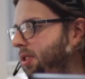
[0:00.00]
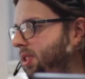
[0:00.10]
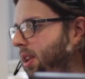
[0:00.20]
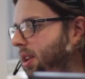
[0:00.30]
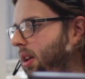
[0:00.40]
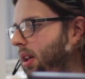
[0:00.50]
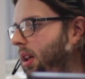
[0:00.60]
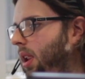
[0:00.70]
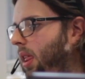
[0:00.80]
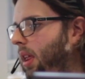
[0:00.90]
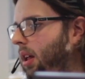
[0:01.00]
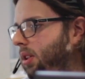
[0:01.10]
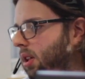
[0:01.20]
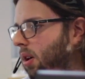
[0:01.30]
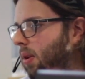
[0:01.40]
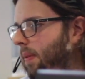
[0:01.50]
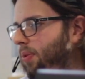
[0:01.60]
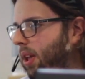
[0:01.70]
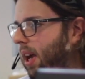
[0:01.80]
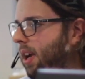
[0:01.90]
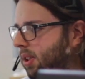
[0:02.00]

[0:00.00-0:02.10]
It's important to remember that in